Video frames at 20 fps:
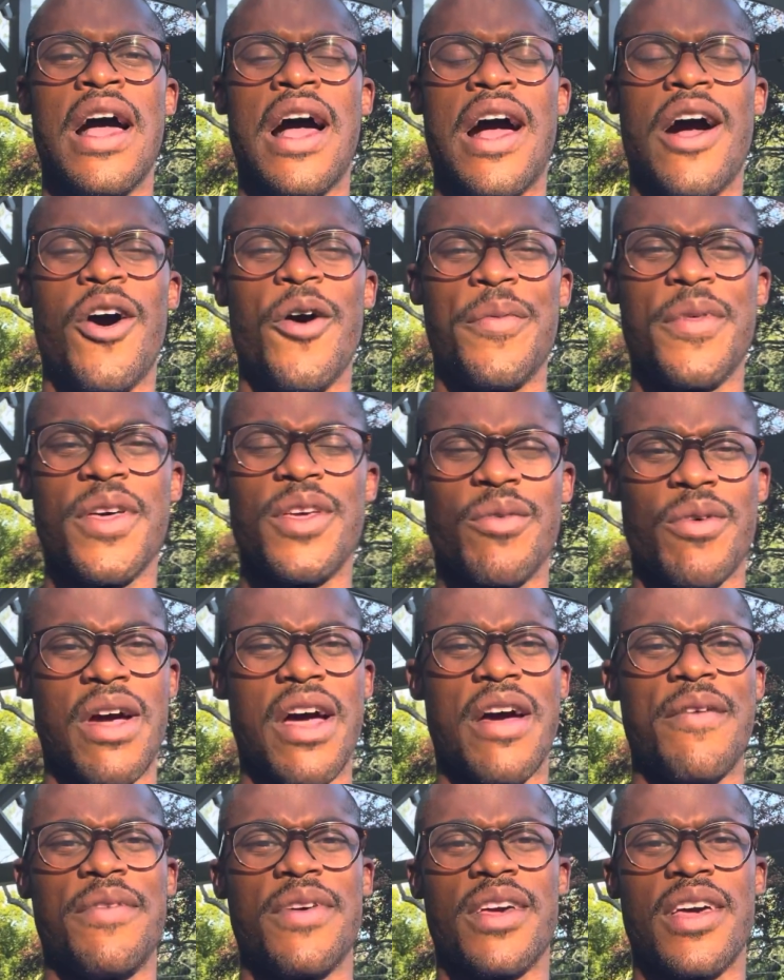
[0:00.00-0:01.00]
I hope that you are
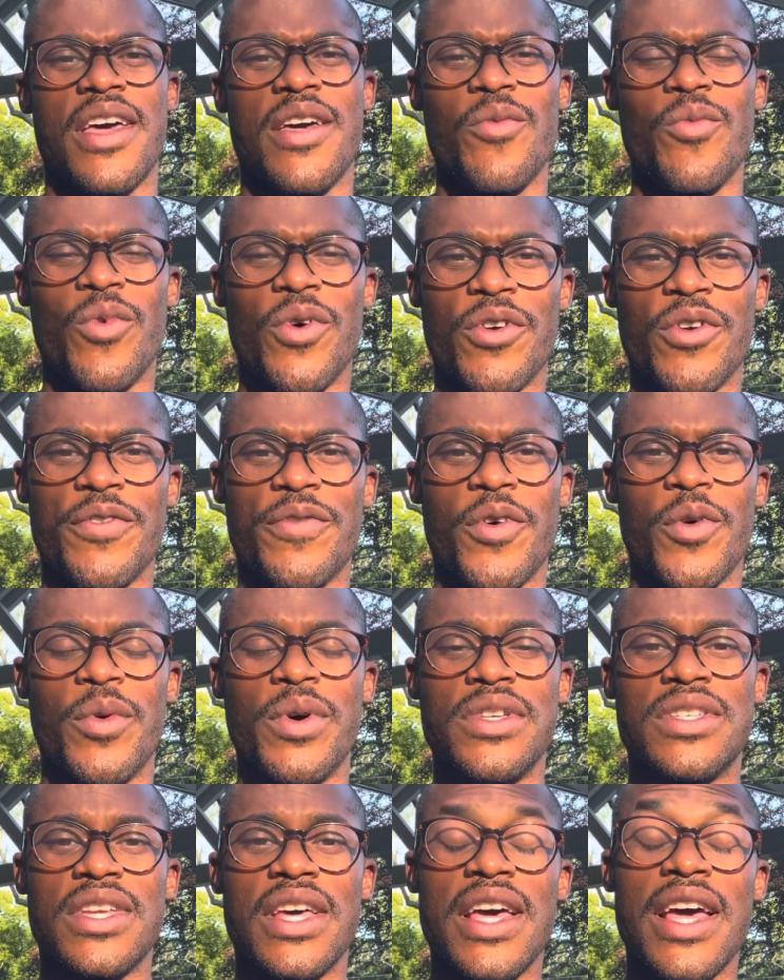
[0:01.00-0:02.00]
having a wonderful
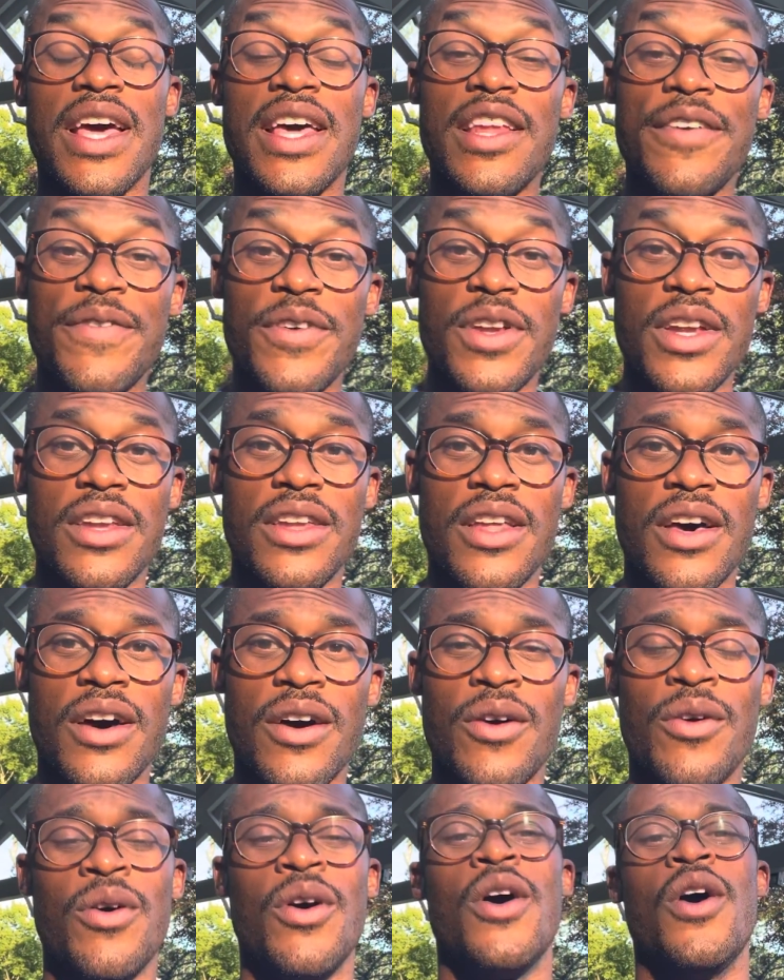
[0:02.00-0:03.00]
Wednesday. And if you didn't
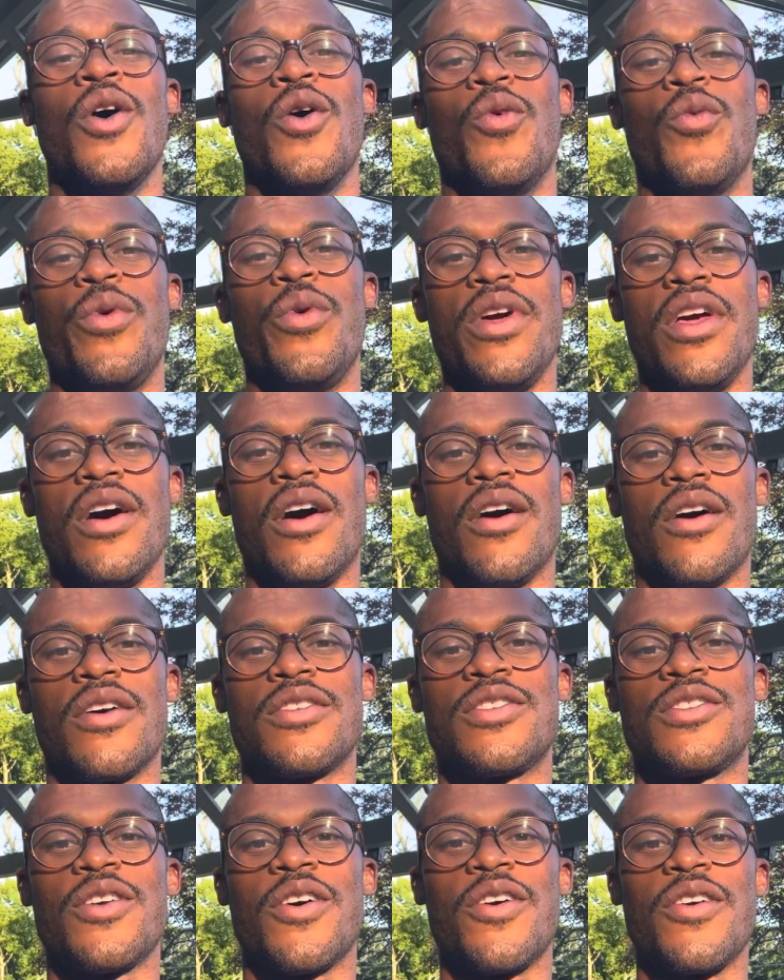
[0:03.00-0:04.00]
know, we are
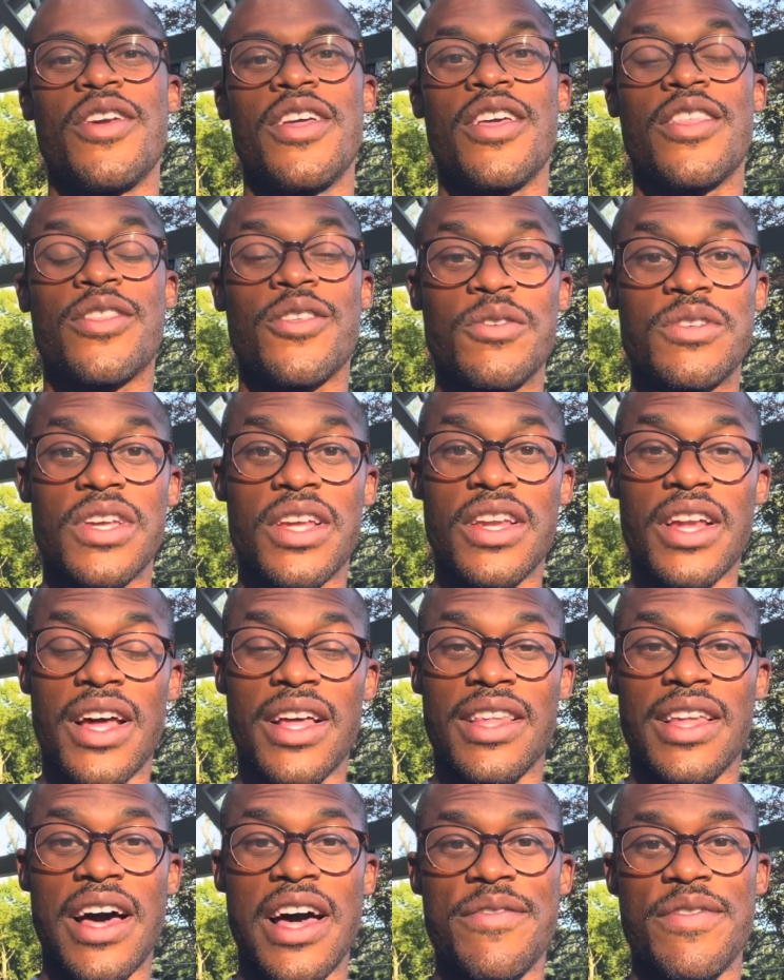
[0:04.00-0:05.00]
starting Thursday Night
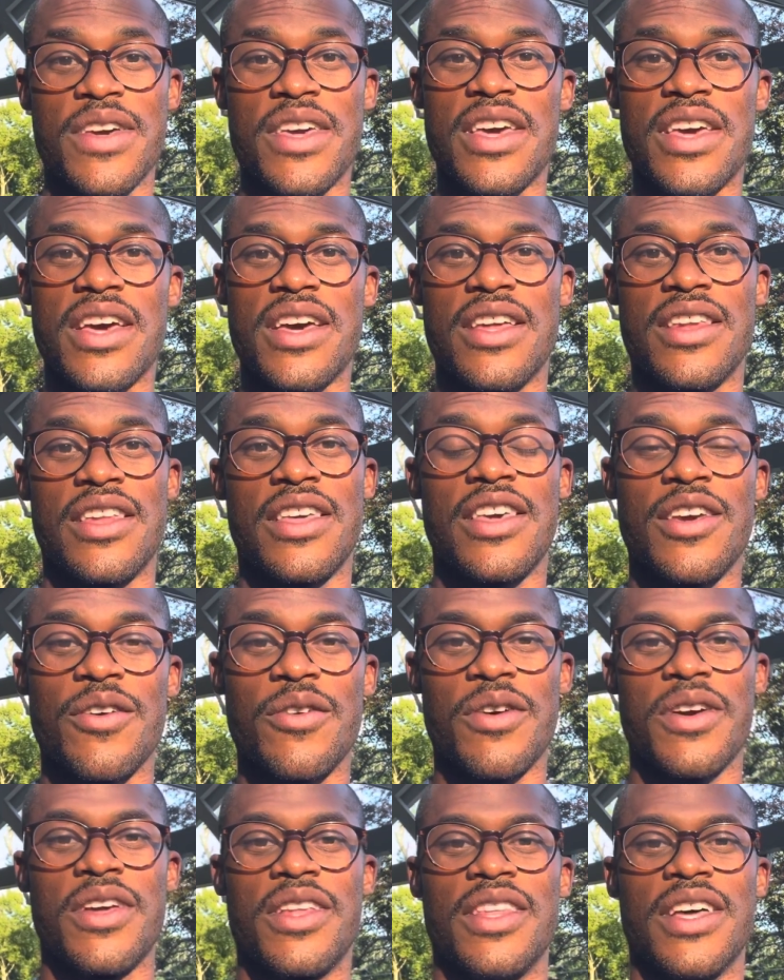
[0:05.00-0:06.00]
Live again
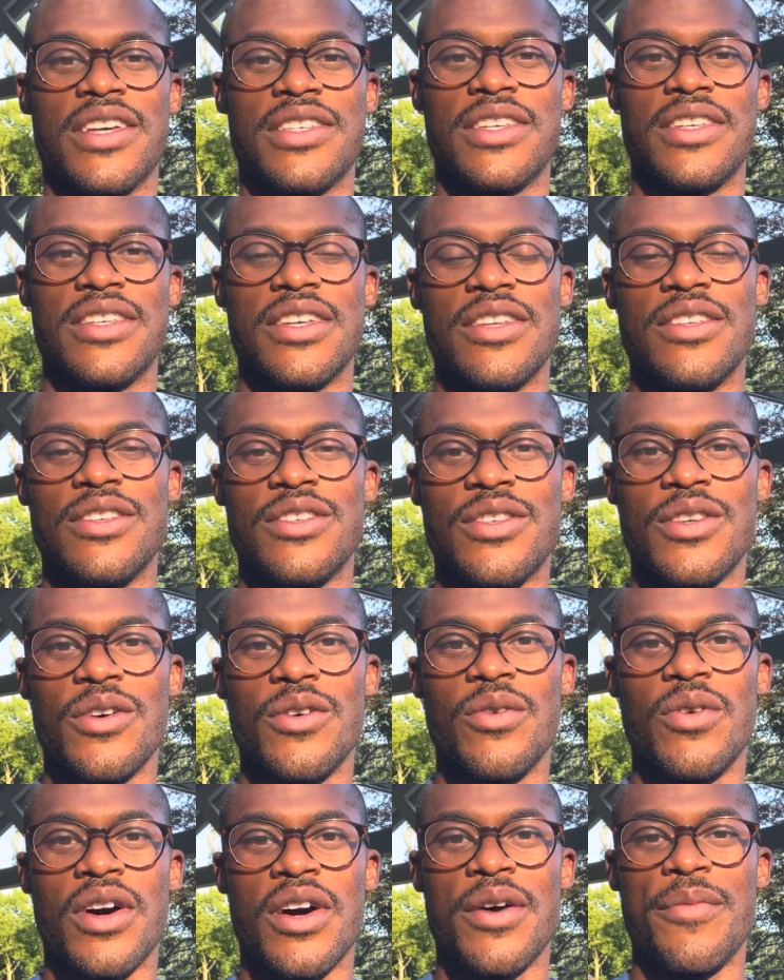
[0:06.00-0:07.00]
here in Lexington.
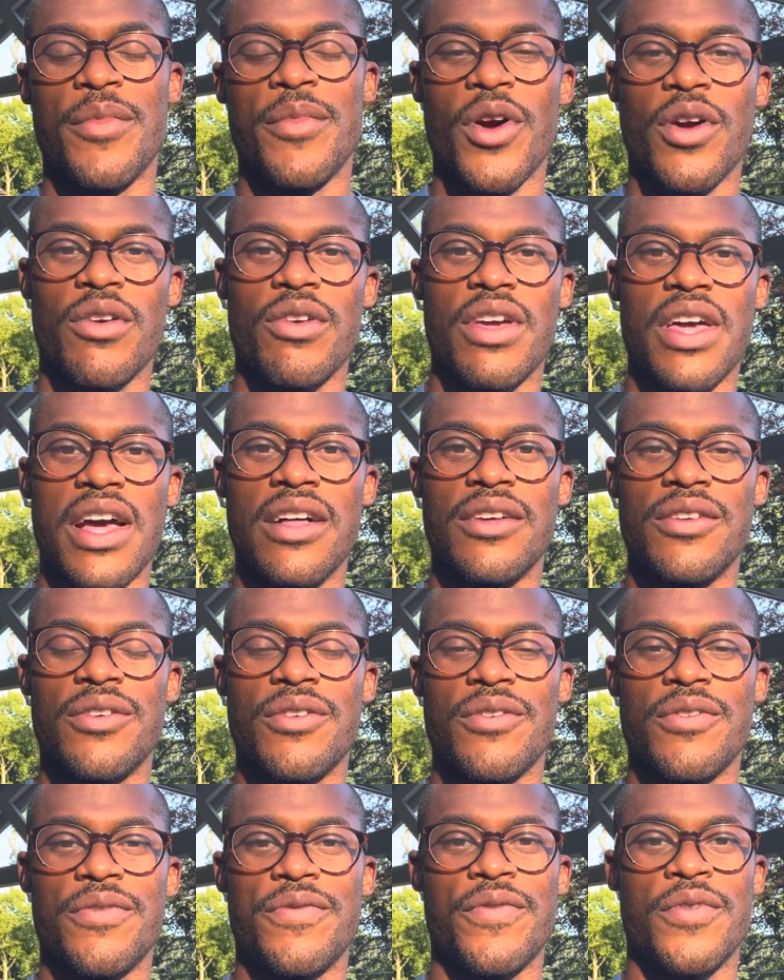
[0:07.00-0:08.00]
So uh, mark your
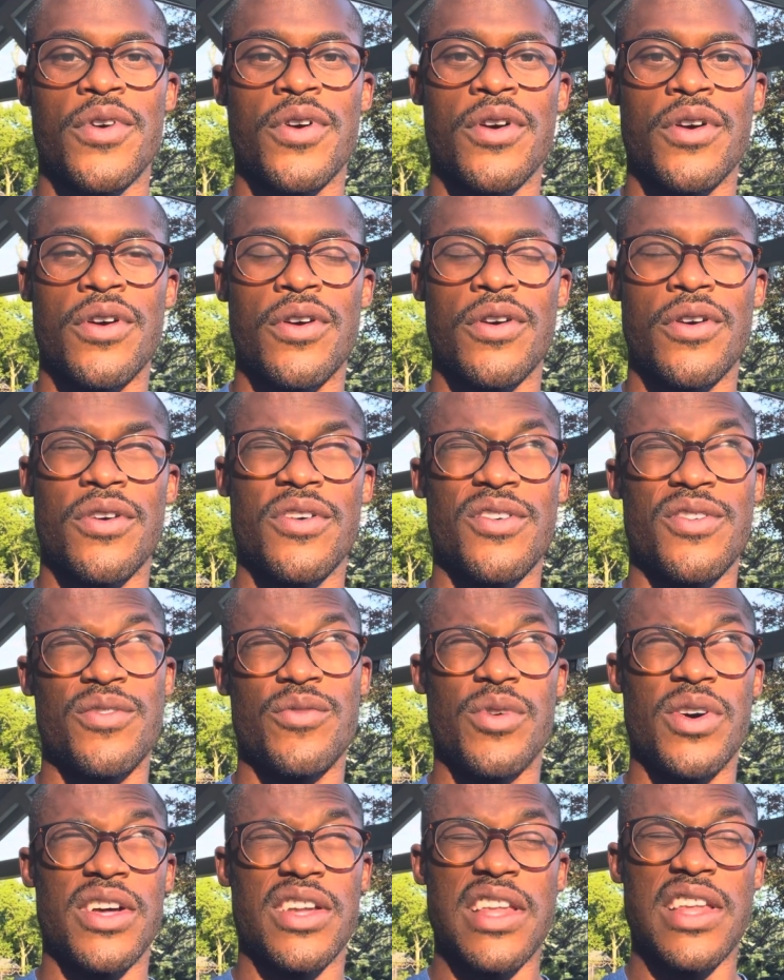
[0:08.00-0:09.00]
calendar for,
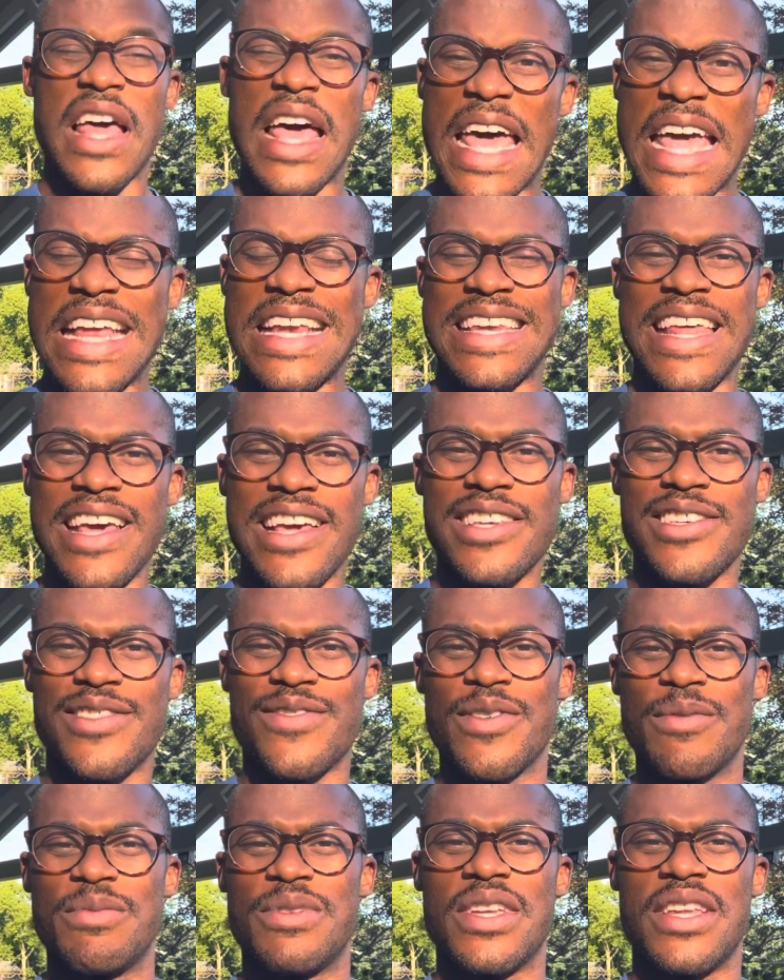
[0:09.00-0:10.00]
what, eight days
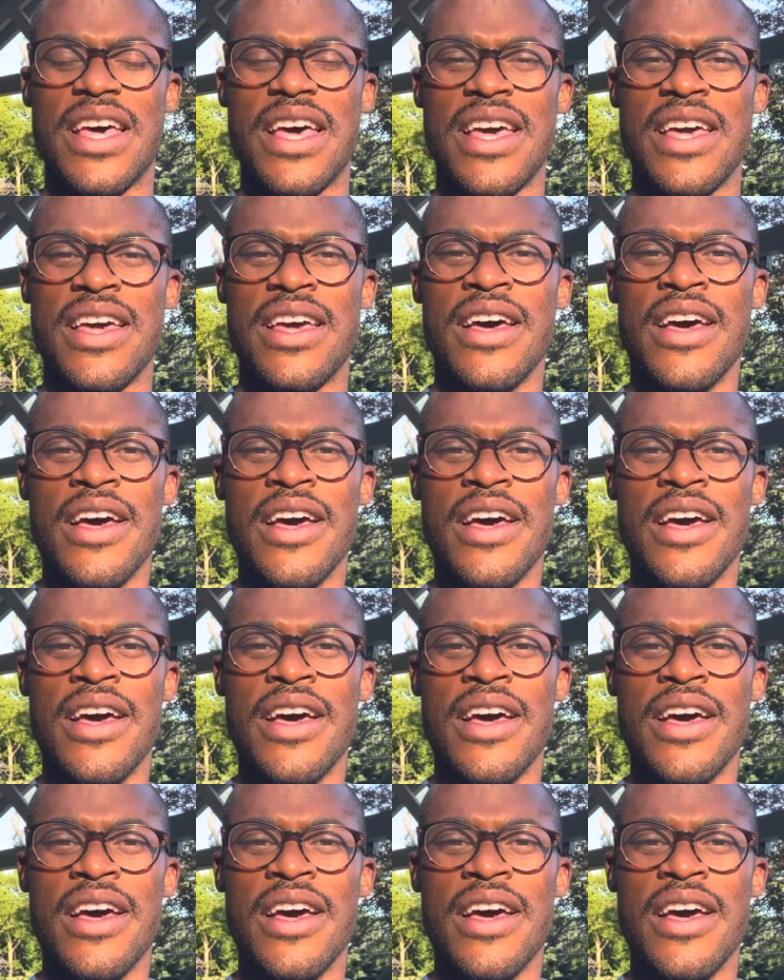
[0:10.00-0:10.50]
from today